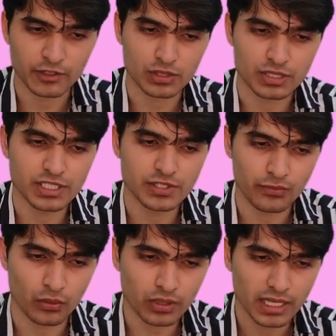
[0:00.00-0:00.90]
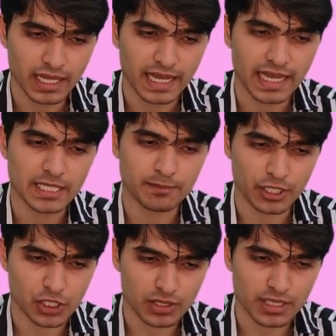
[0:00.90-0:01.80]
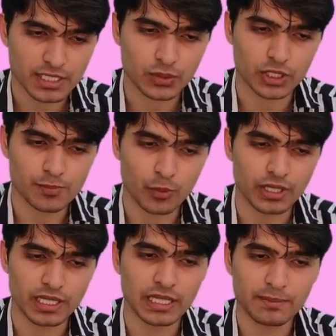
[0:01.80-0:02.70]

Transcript: Velocity is 4, and the pressure is corresponding.